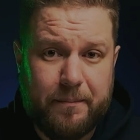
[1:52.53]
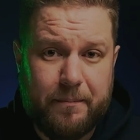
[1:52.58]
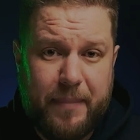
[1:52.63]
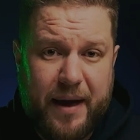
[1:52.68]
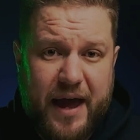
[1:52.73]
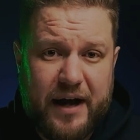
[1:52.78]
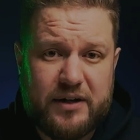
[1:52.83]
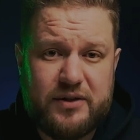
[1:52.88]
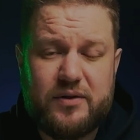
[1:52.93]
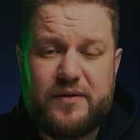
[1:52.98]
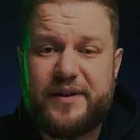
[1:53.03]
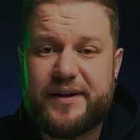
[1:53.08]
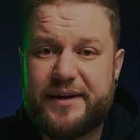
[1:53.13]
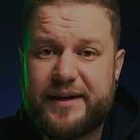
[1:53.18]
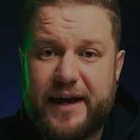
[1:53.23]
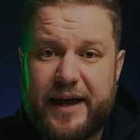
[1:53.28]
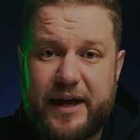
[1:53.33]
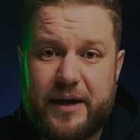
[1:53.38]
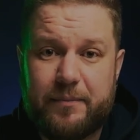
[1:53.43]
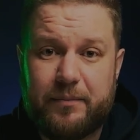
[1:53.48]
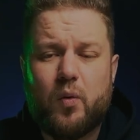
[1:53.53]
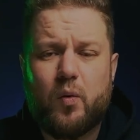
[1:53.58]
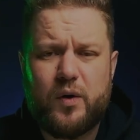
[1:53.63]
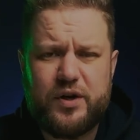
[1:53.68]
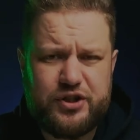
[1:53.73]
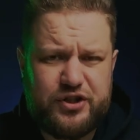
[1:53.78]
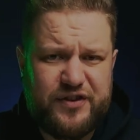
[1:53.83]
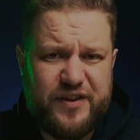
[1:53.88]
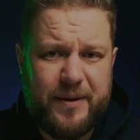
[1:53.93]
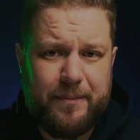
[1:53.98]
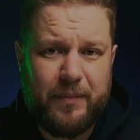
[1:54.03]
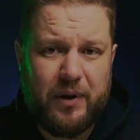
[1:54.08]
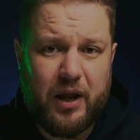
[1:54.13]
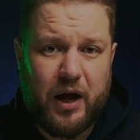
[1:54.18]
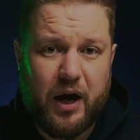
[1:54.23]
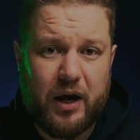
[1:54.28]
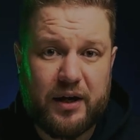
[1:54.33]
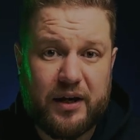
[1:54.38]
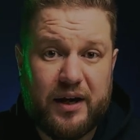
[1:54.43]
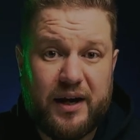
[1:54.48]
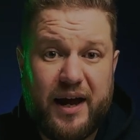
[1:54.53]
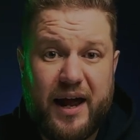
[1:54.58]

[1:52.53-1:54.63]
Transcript: back to the game. Wish them luck.